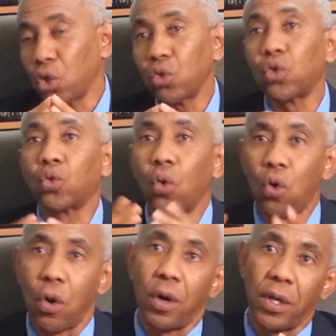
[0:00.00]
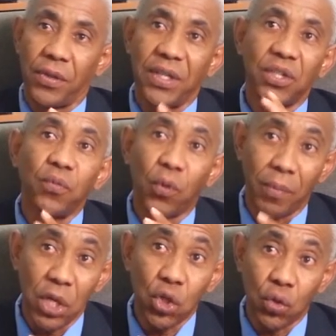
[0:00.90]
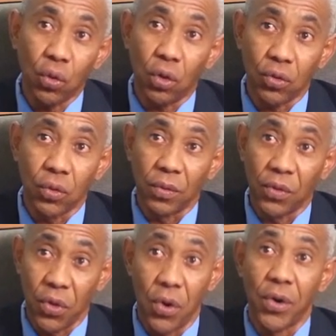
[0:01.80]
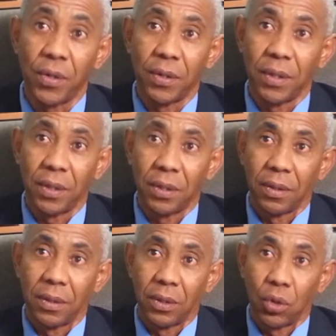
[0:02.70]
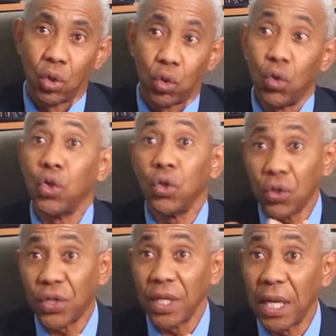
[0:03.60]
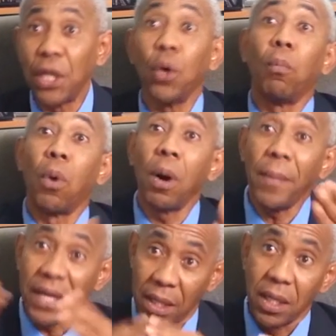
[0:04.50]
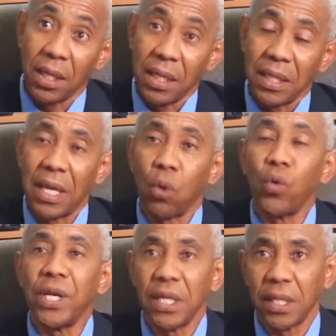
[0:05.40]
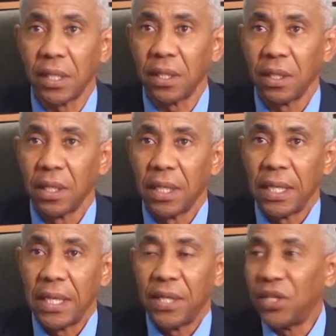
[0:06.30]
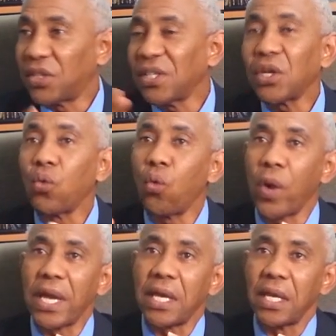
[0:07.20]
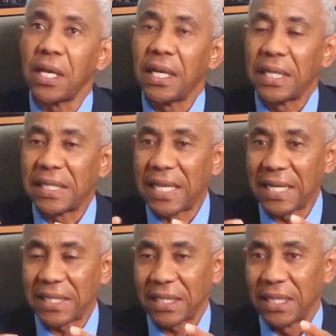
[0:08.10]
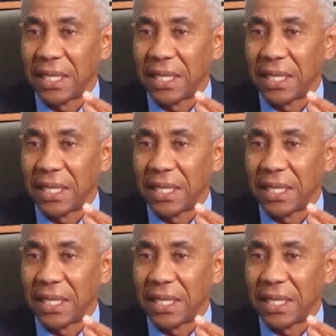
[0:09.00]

store this information also there to use it in the moment that we need it. This is a way that